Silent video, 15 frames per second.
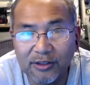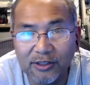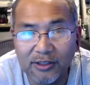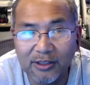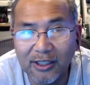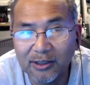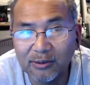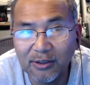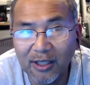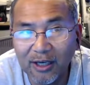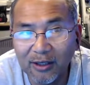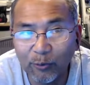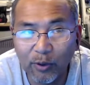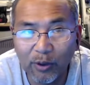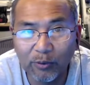And that's kind
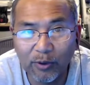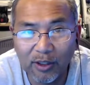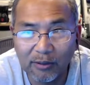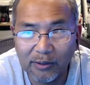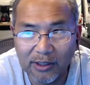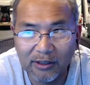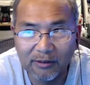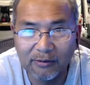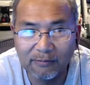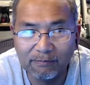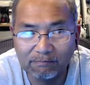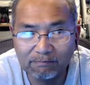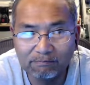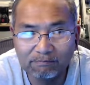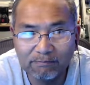of where we're going to be
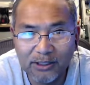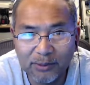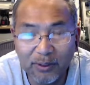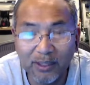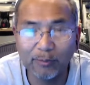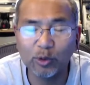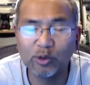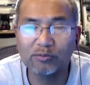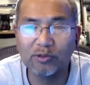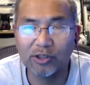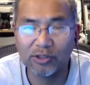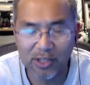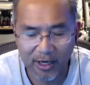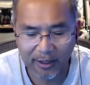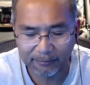spending most of our
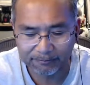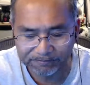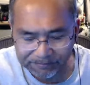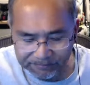time.